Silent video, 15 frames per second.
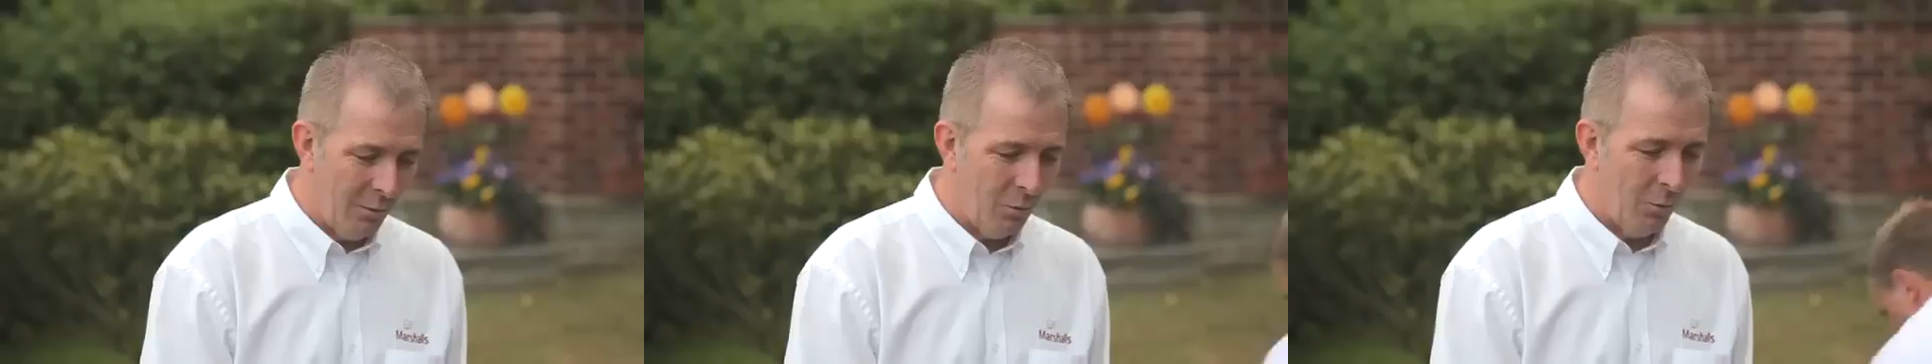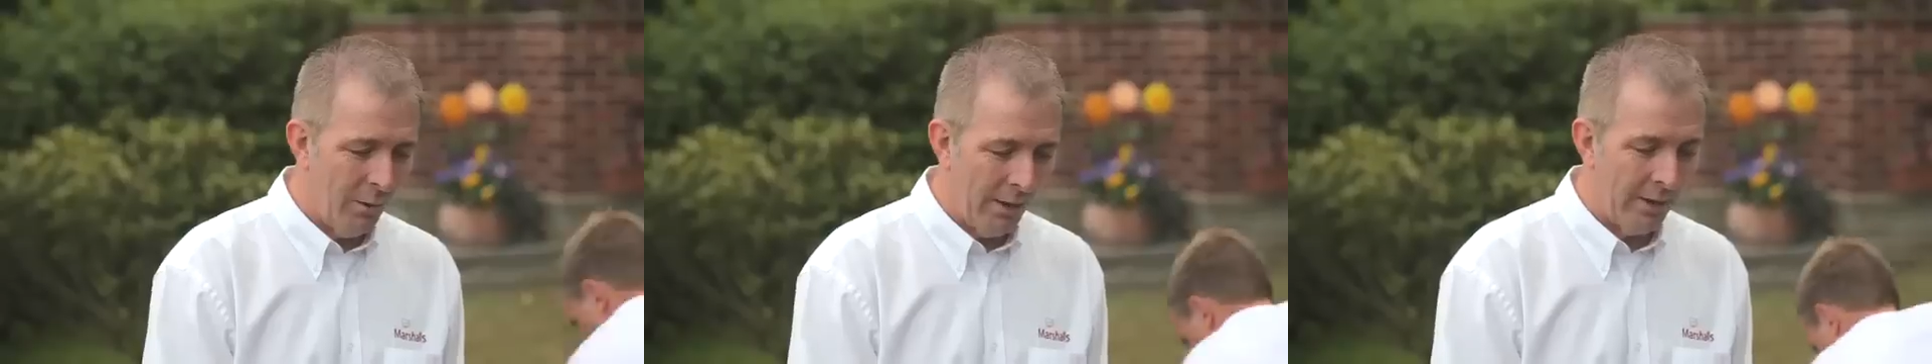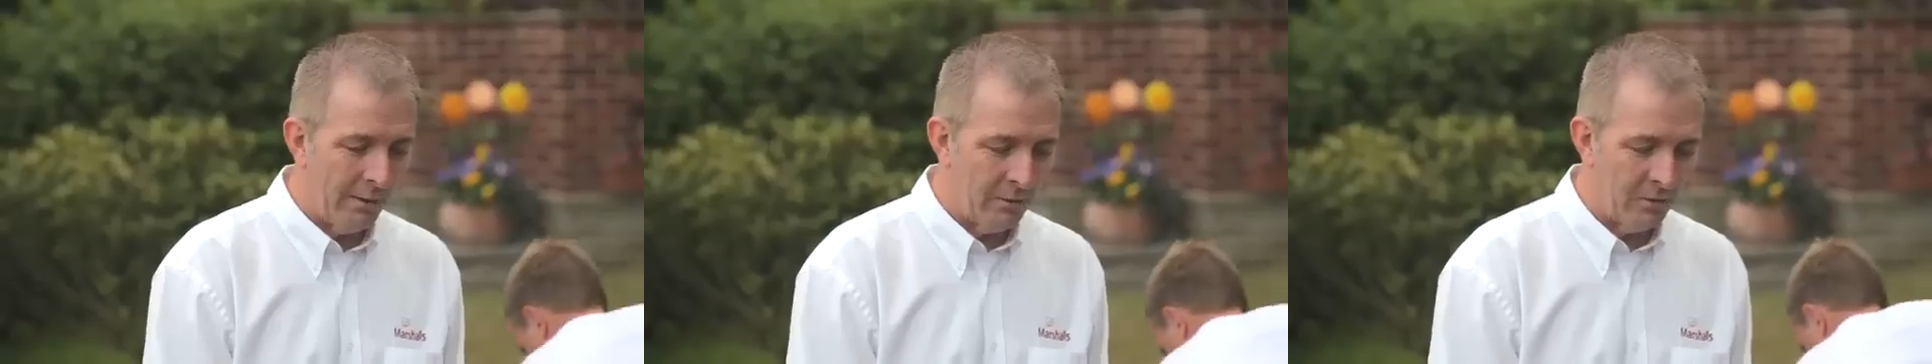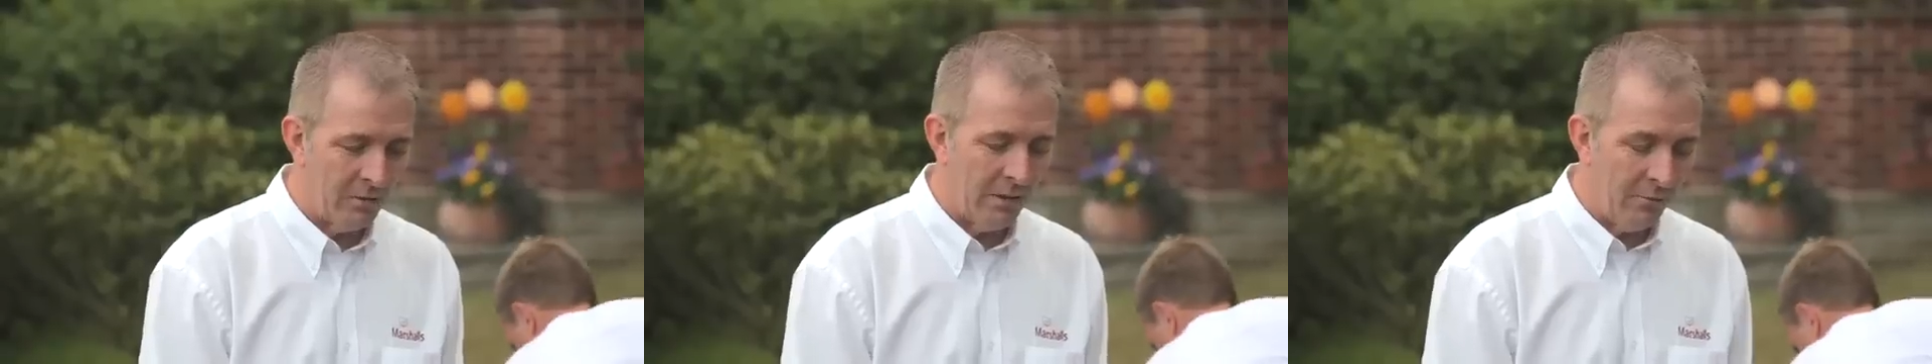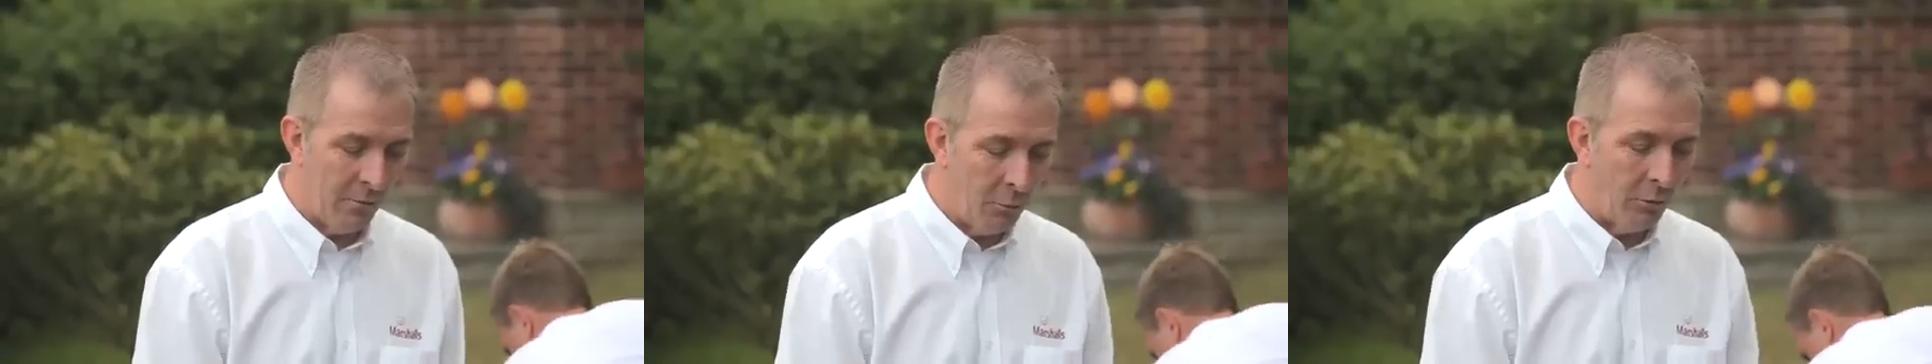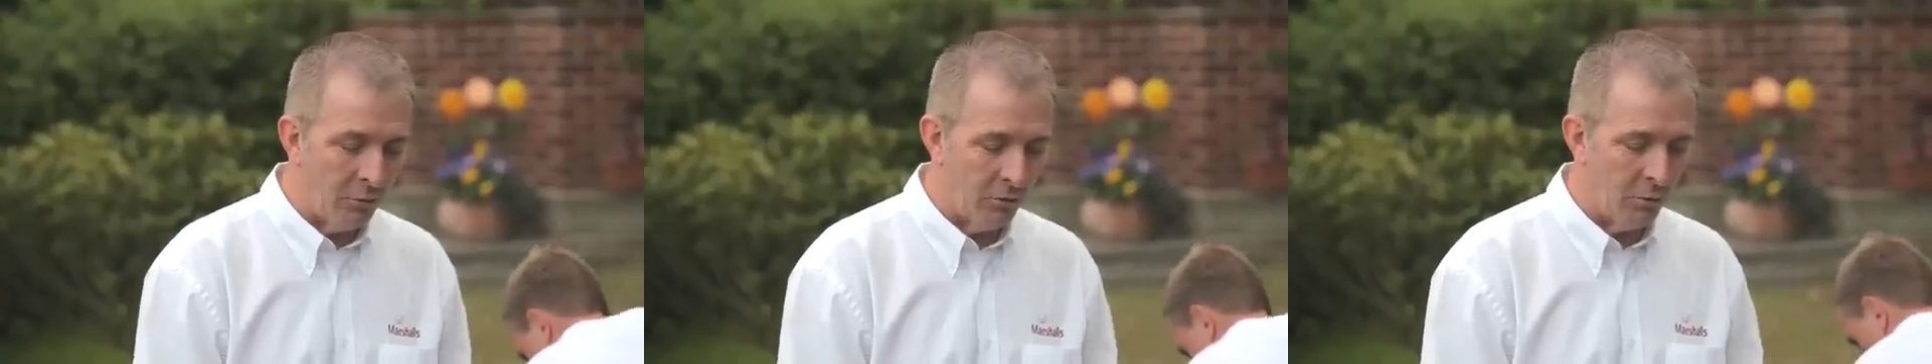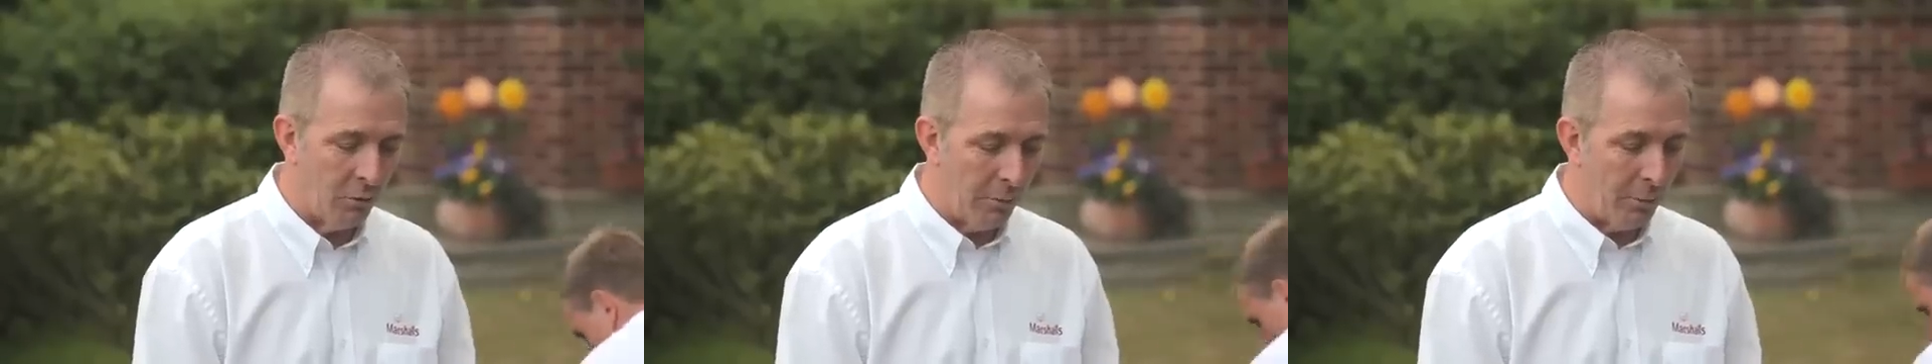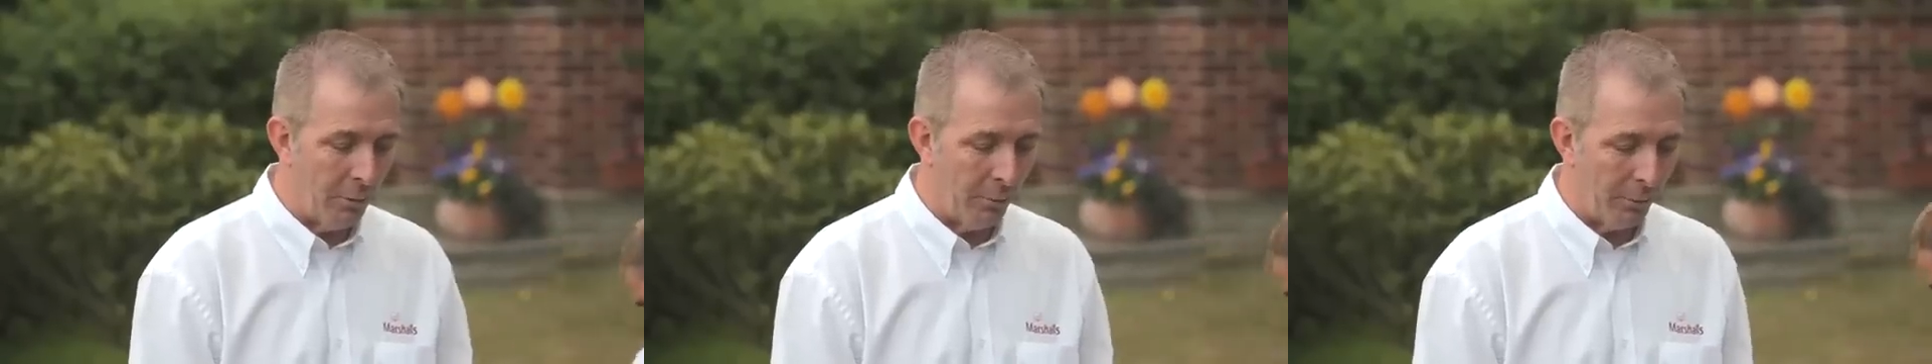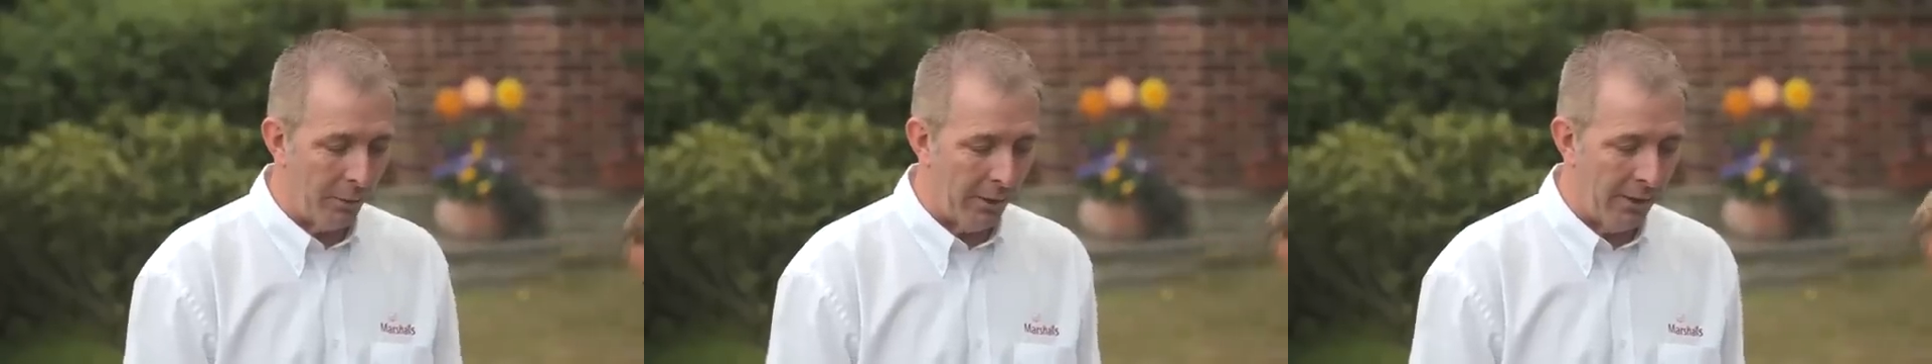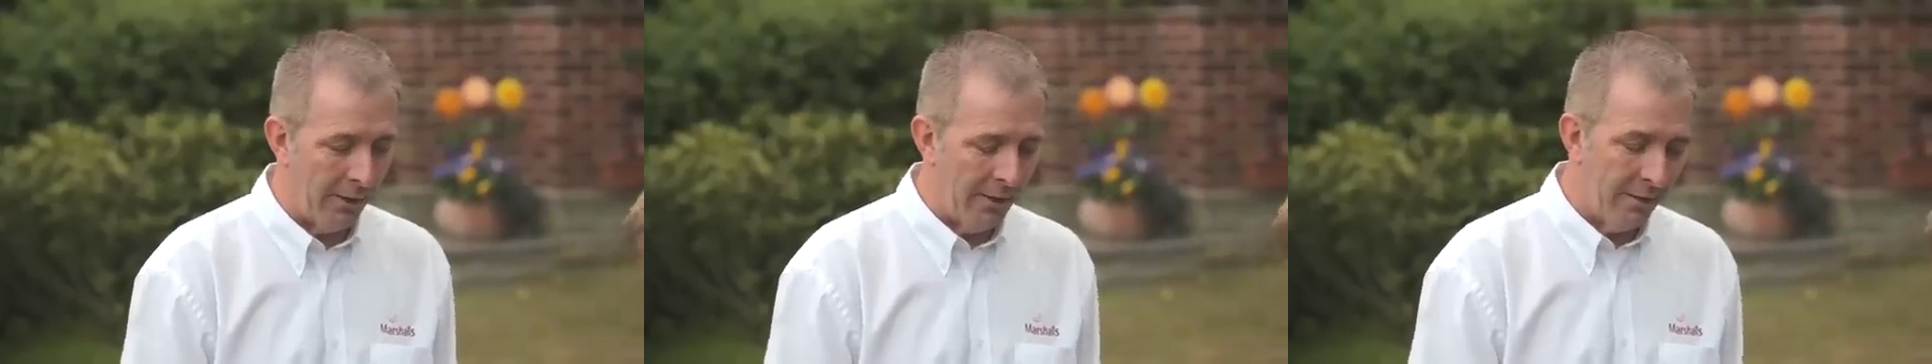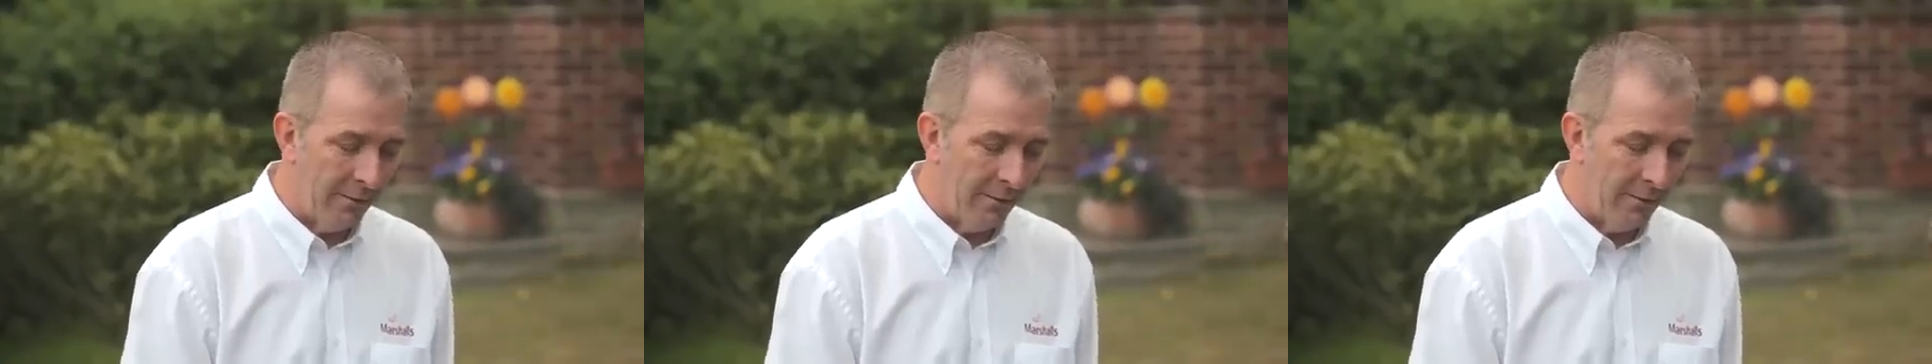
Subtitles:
We like to say, if you want to do it properly,